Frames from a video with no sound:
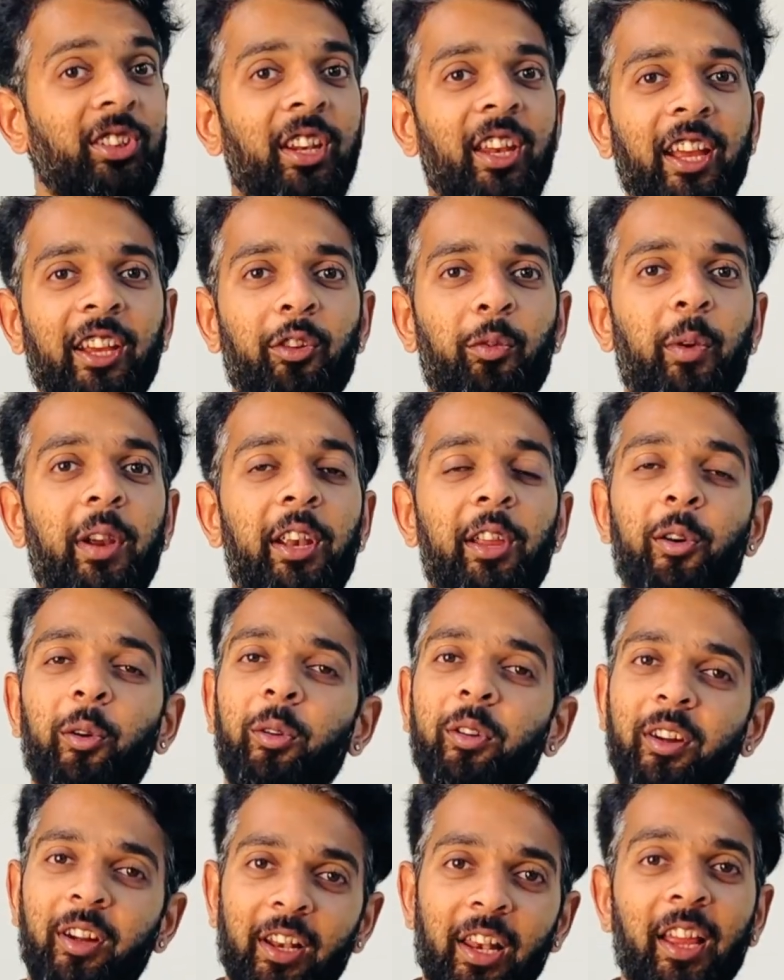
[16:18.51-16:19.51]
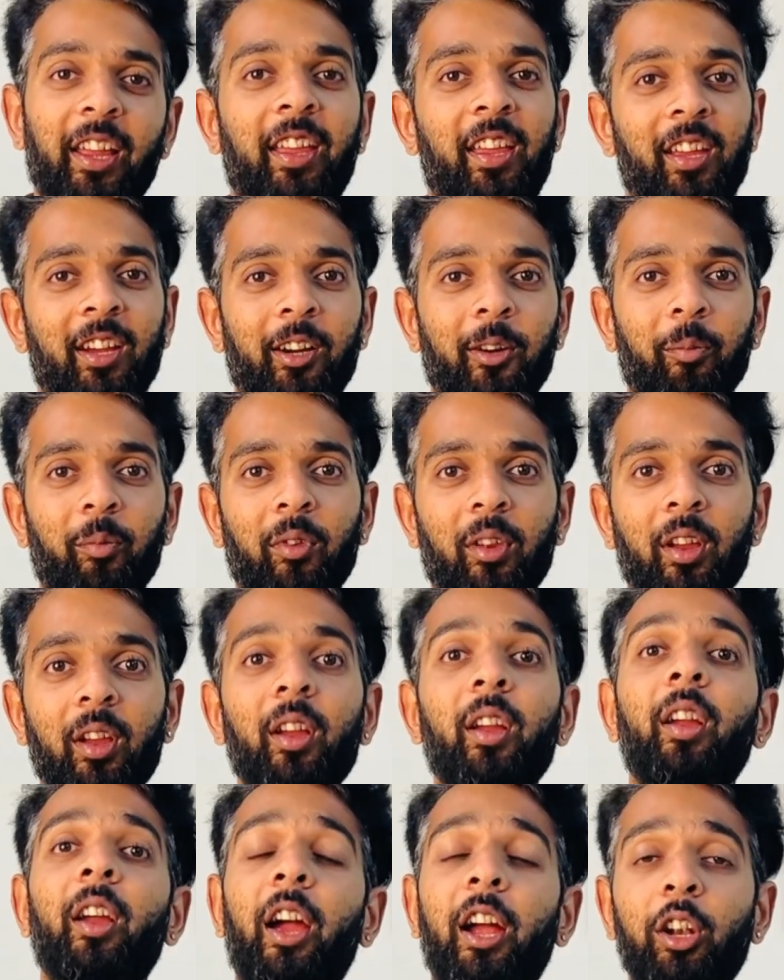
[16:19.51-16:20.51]
next video, click here.
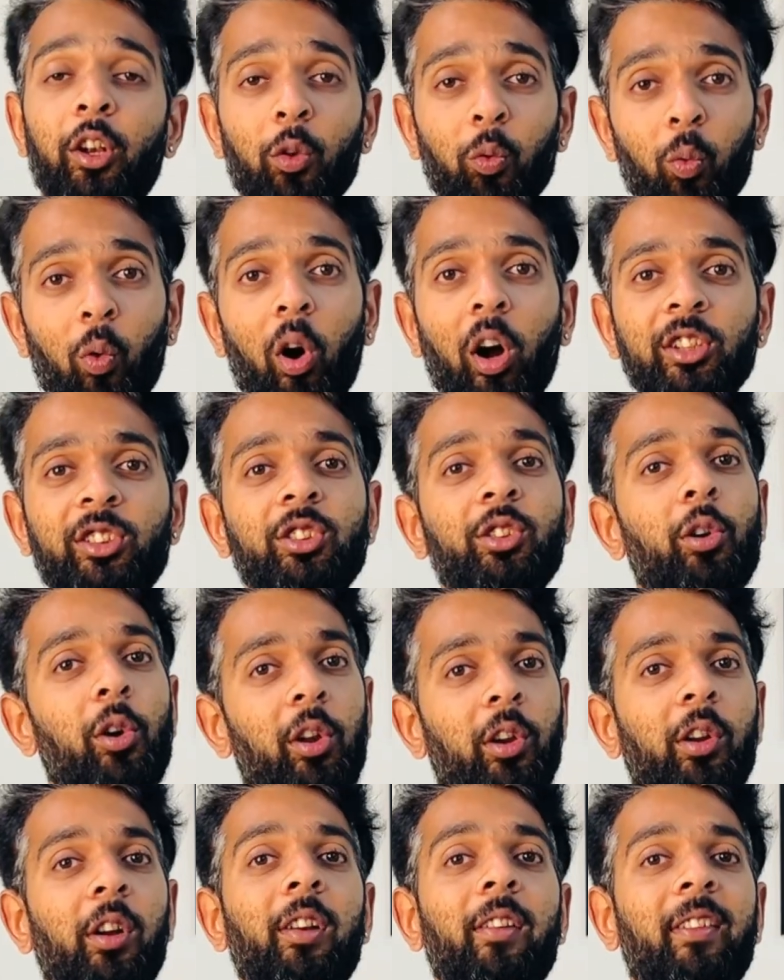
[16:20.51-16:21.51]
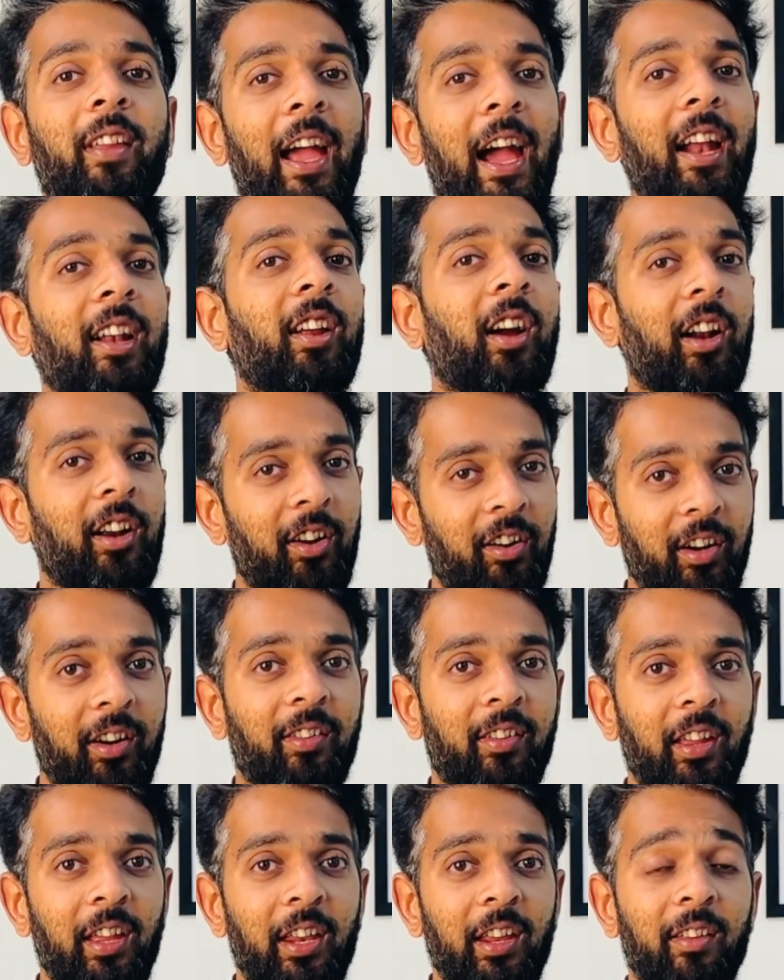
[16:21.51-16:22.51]
And to watch Gurukul's CAT 100
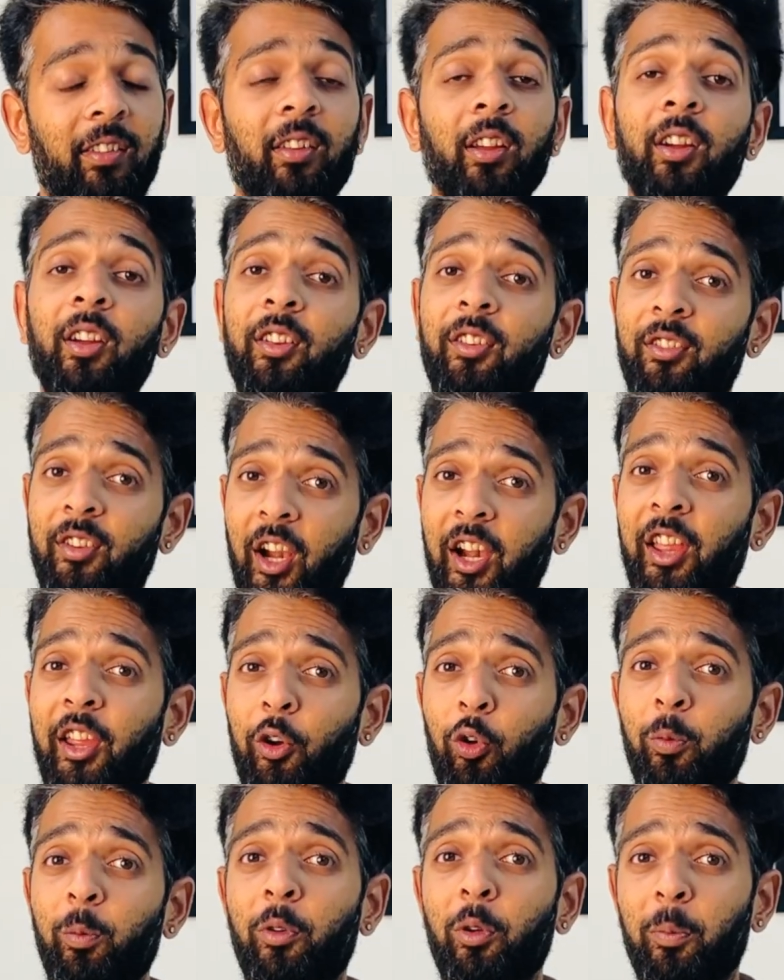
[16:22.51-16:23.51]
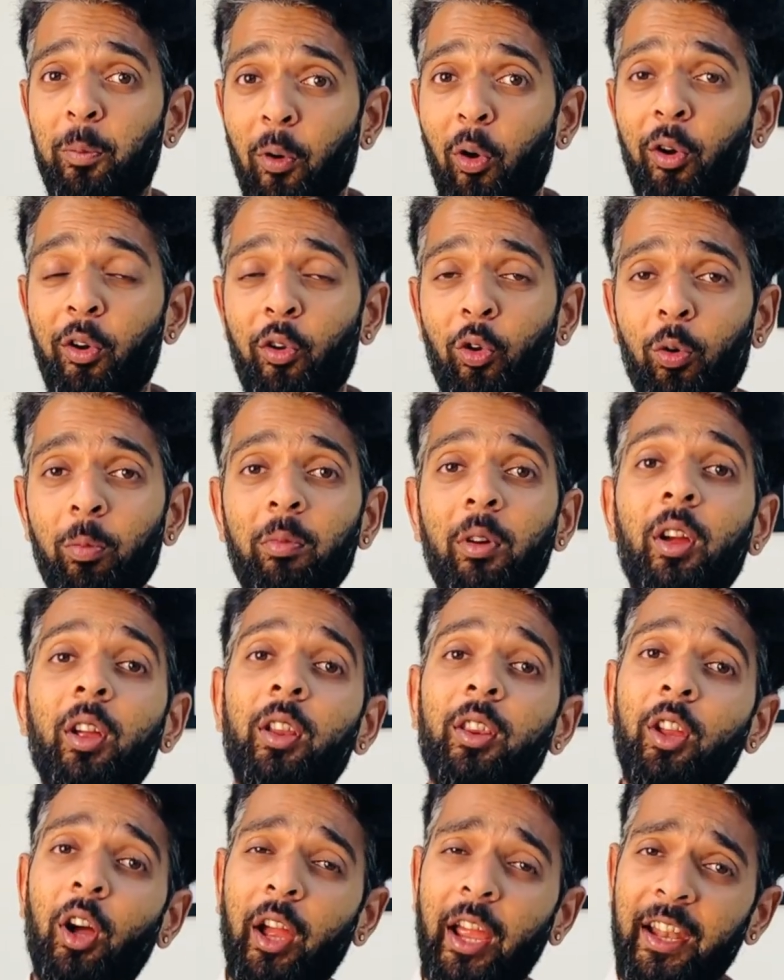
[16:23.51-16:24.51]
series, study room to boardroom,
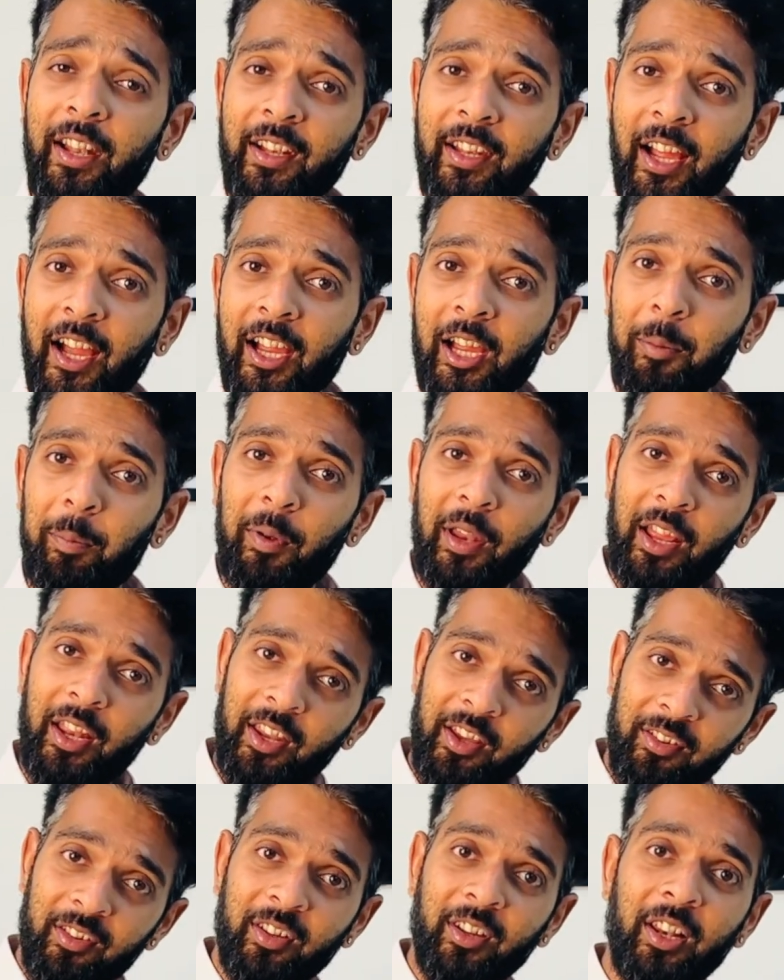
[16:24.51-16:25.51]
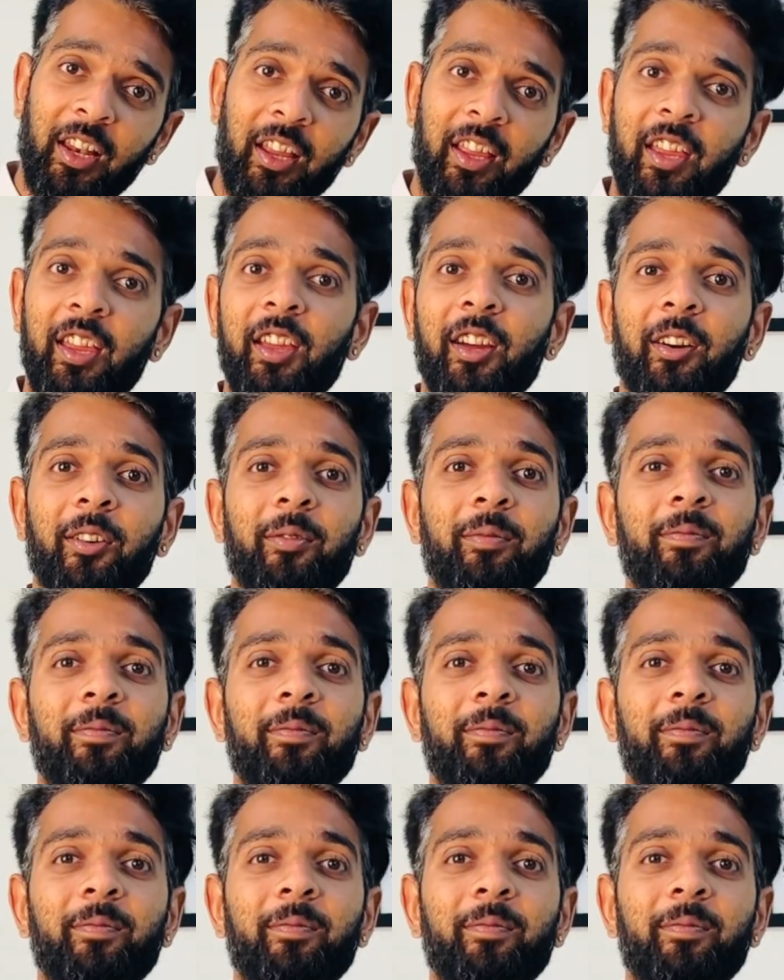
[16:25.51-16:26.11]
the entire playlist, click here.